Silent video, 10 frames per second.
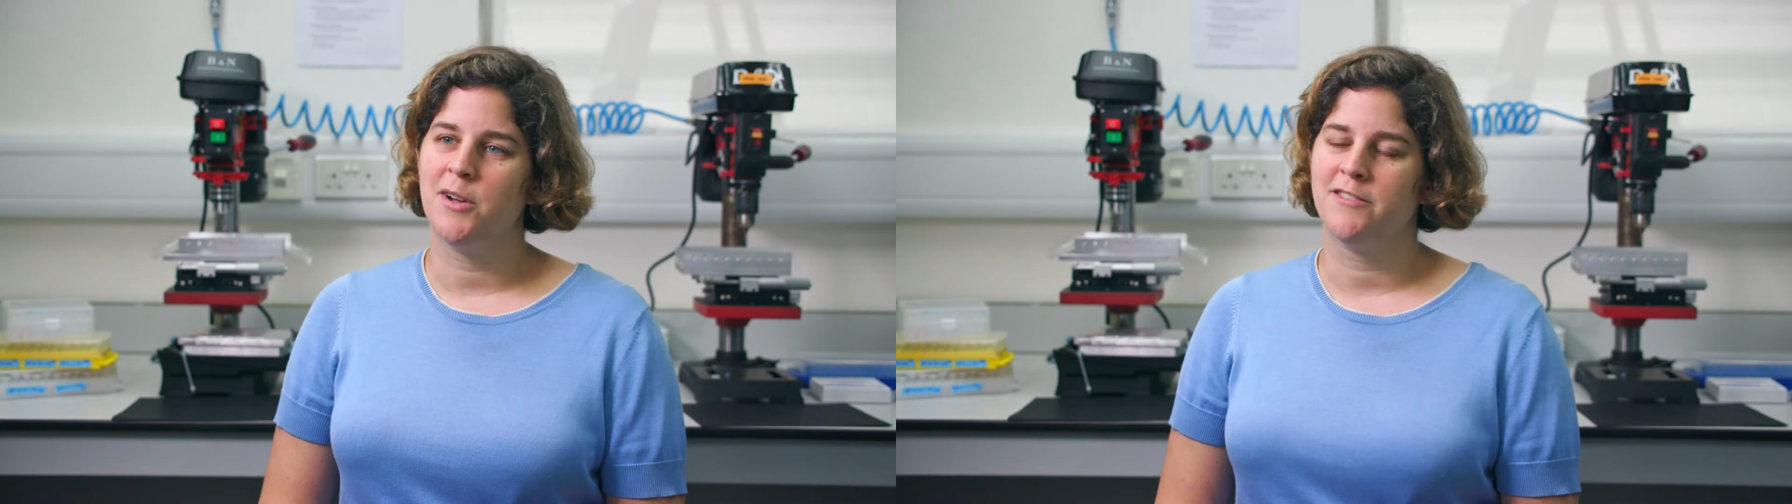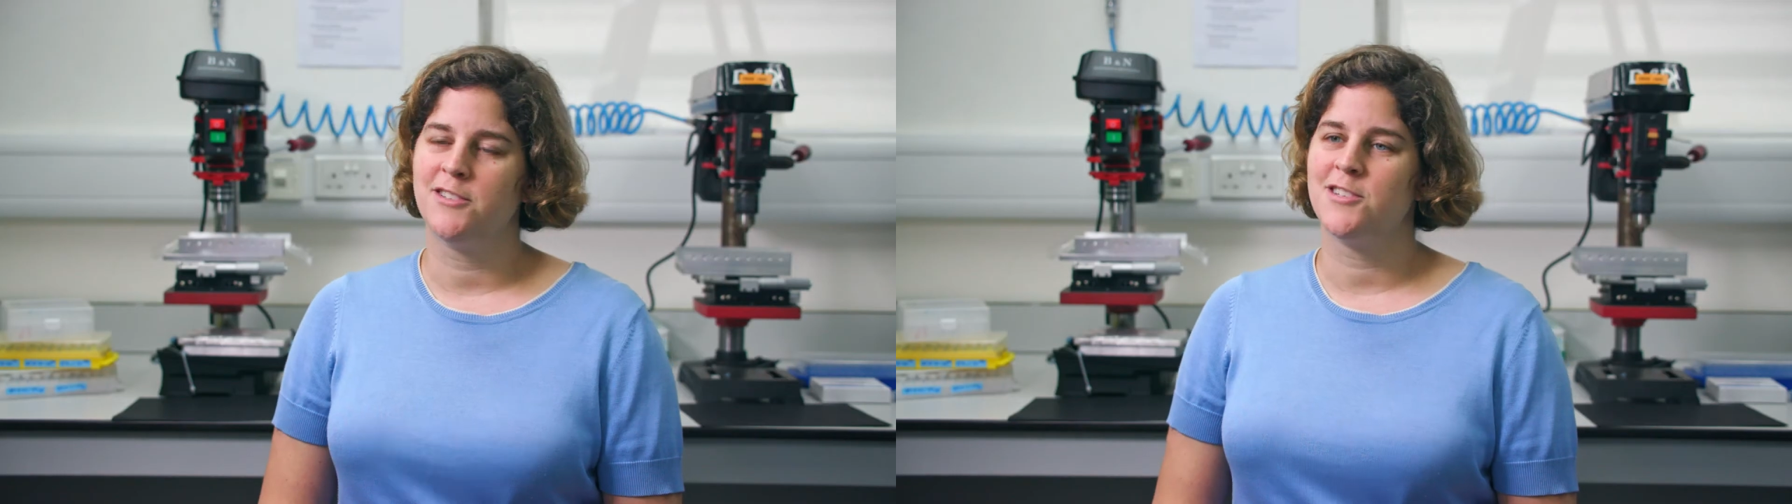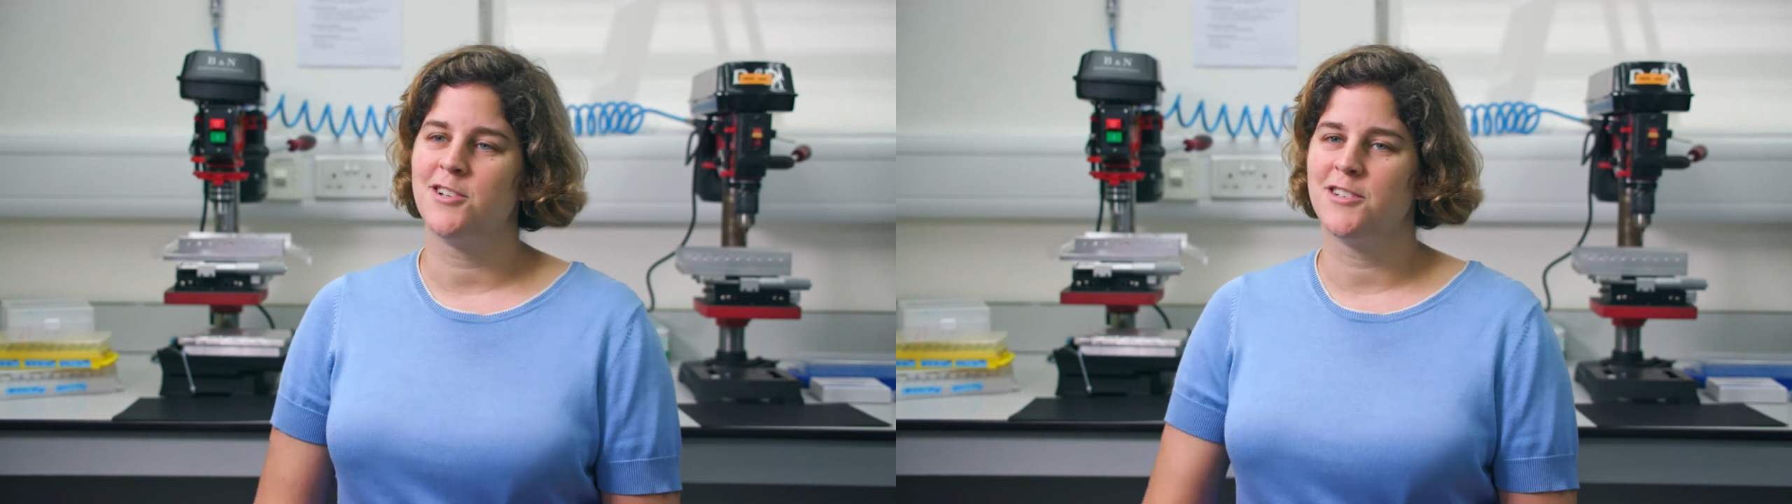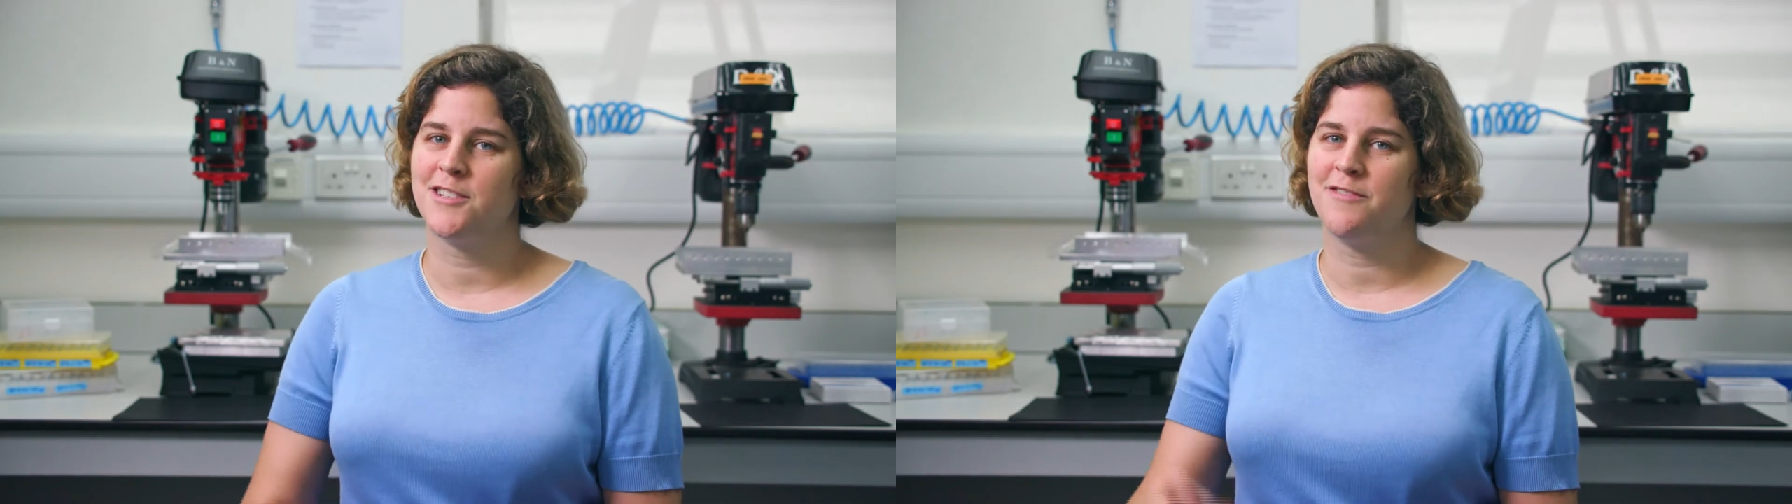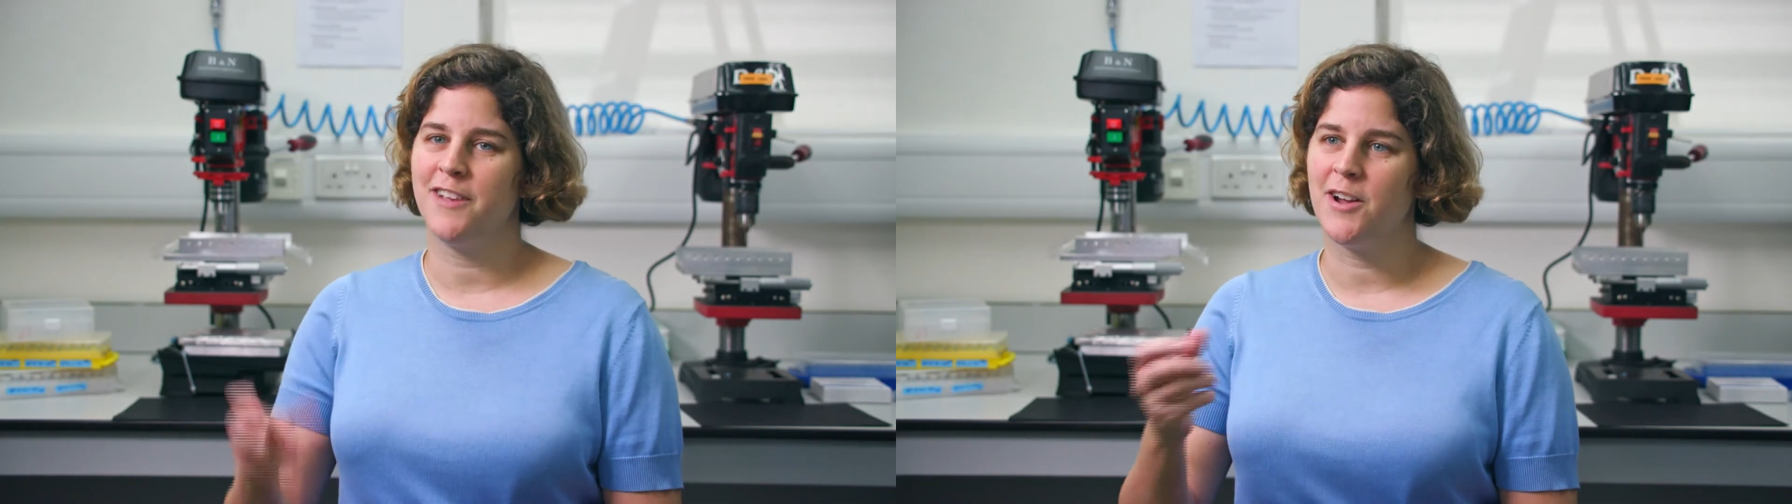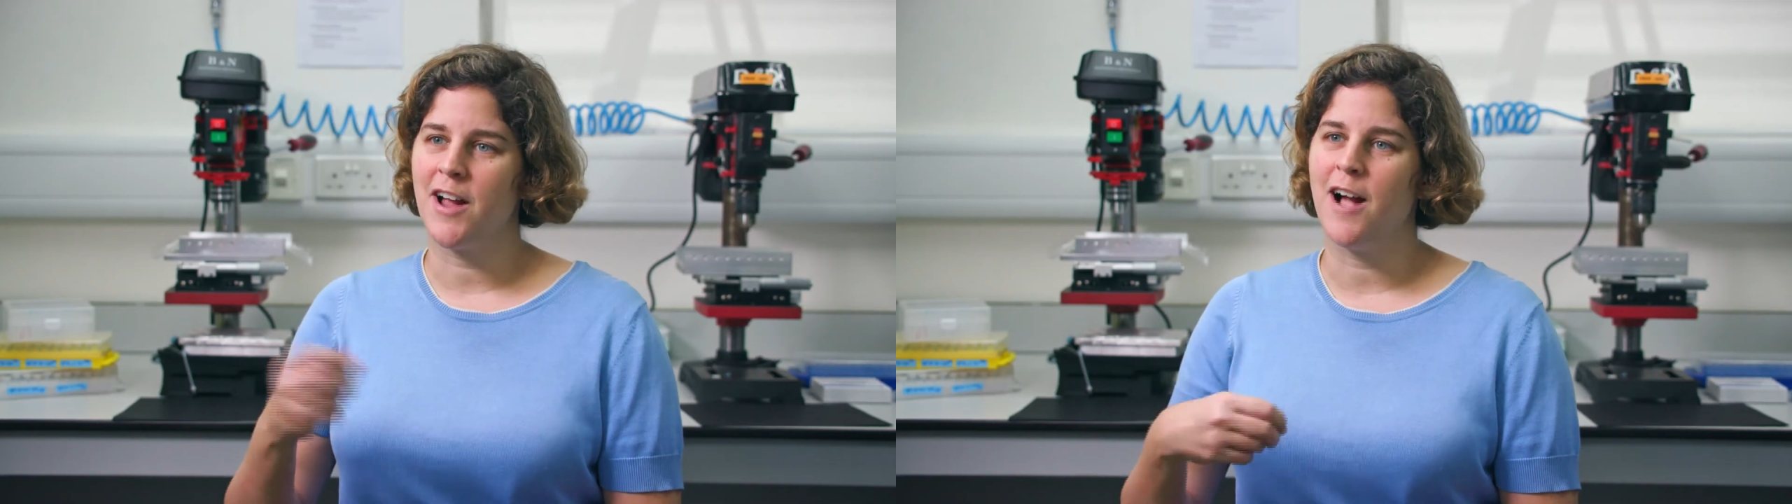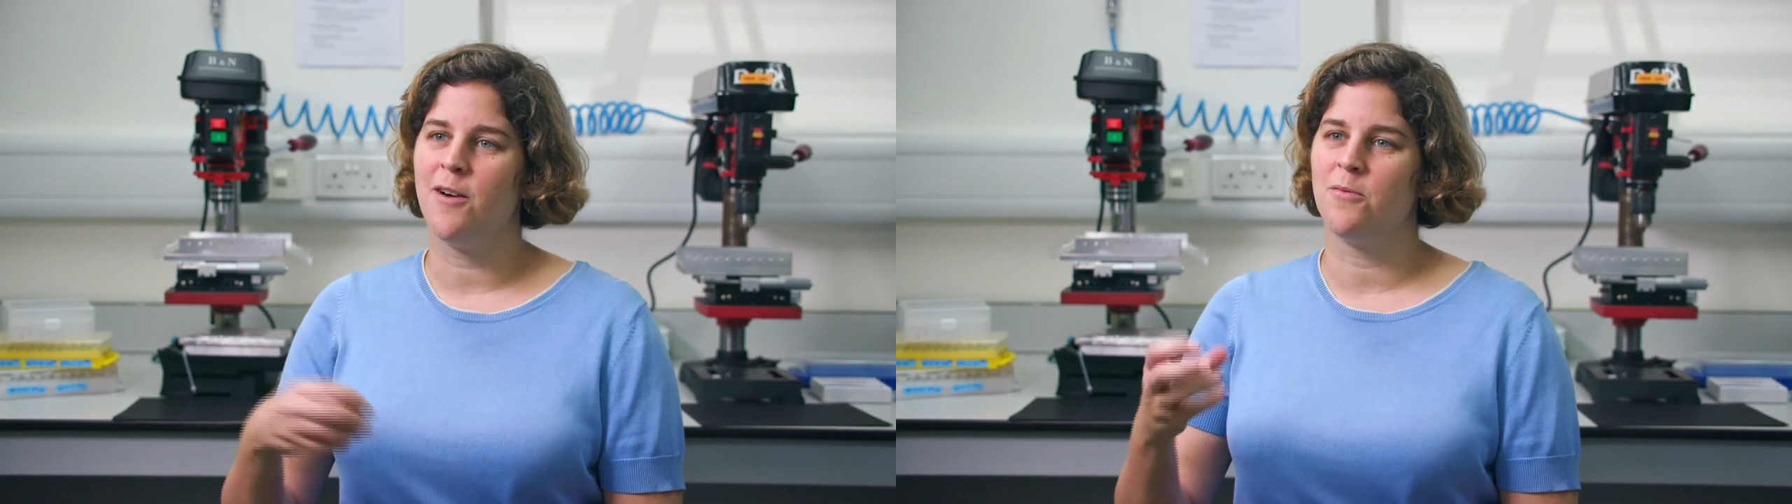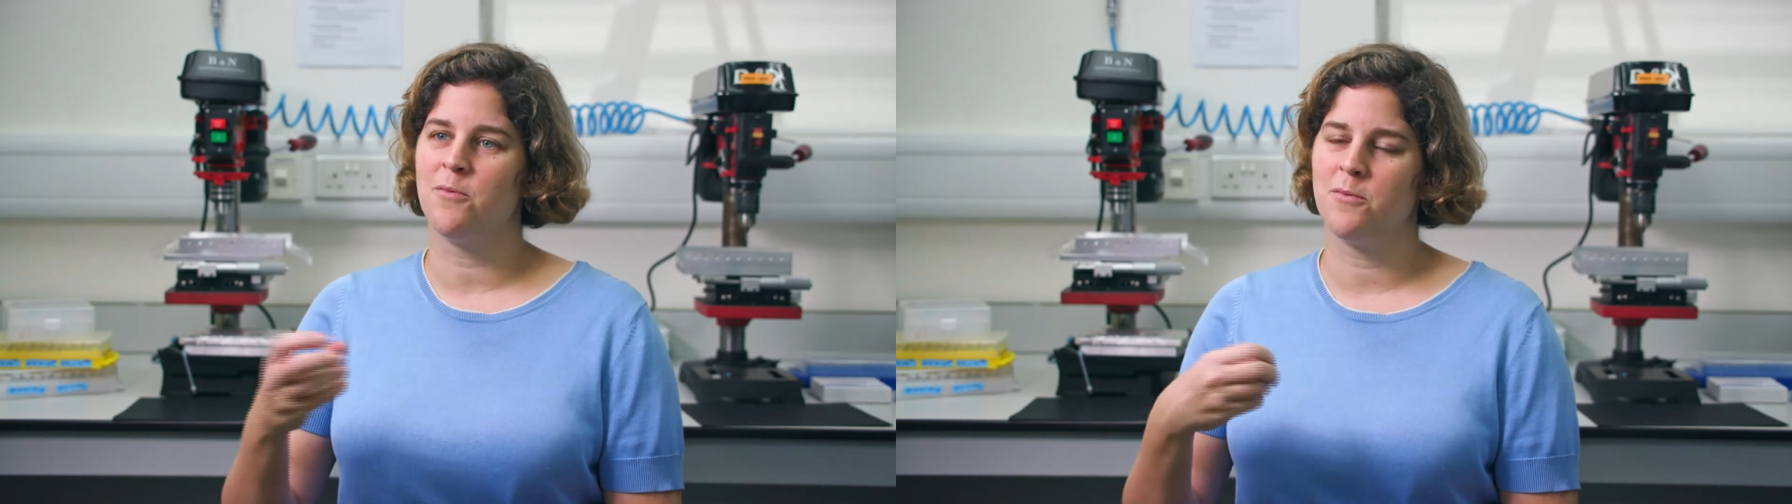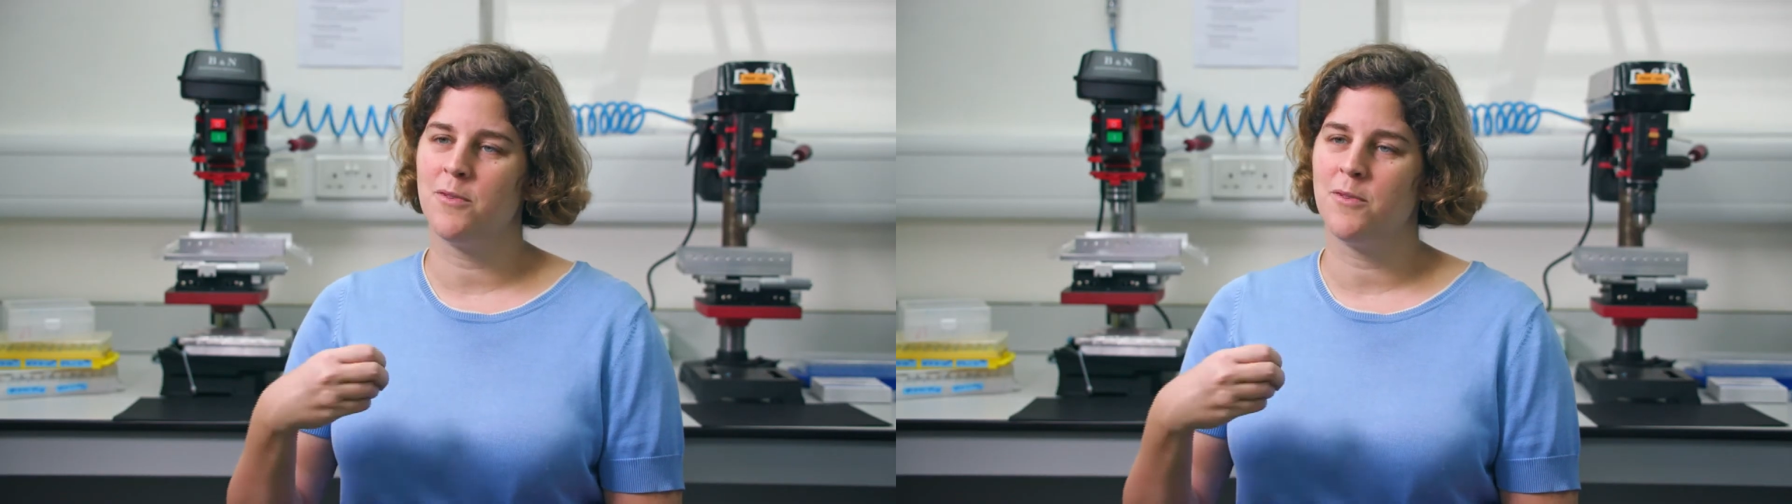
you have to start to figure out